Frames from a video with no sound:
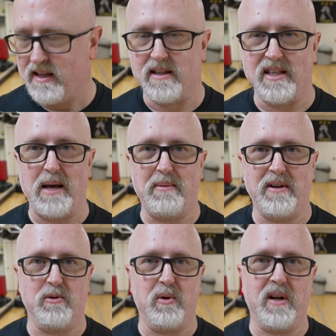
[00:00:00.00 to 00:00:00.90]
the laminate
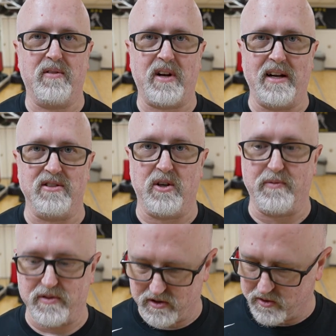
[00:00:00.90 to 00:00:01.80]
or whatever kind of
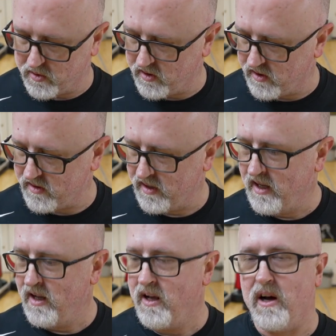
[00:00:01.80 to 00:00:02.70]
surface you're doing it on.
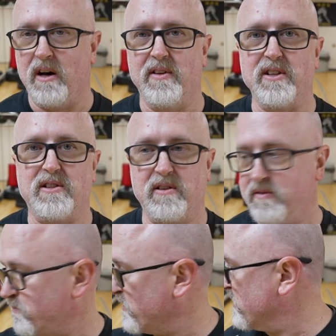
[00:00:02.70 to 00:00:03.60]
On
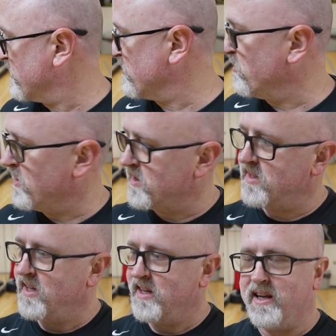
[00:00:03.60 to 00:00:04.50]
this particular
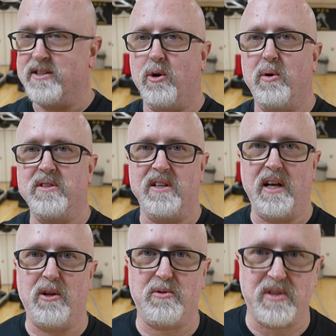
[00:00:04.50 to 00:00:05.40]
one, it's always a
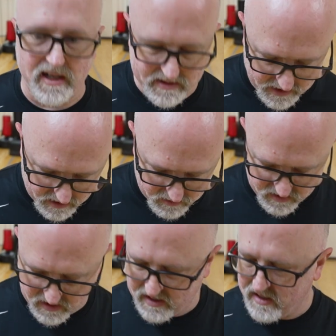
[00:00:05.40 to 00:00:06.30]
yellow side
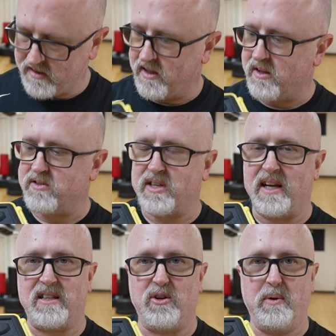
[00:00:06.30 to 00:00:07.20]
down. The other
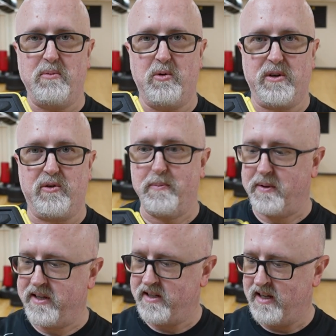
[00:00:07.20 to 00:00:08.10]
side's a little bit more
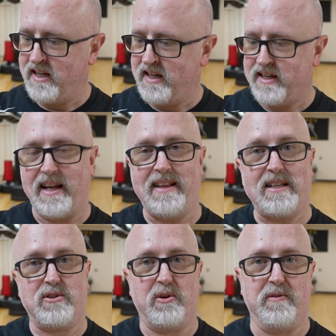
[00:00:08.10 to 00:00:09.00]
grippy, and
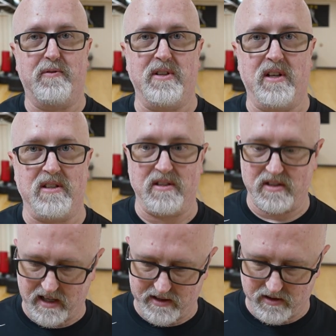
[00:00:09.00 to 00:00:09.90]
that's so your foot doesn't slide